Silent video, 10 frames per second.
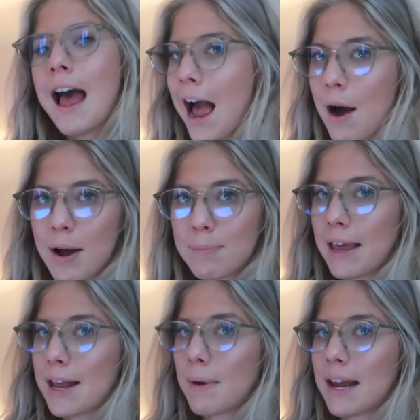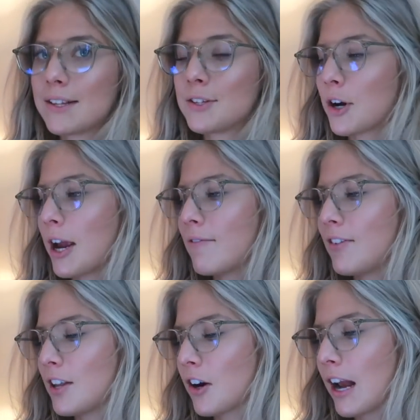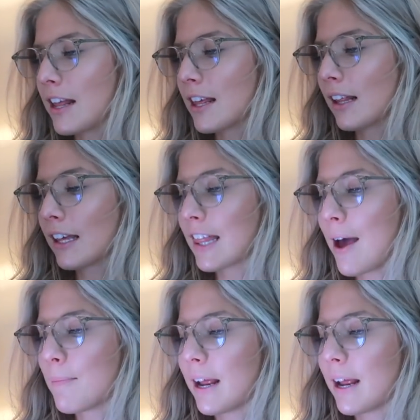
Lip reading: how I plan my Instagram feed or anything like that,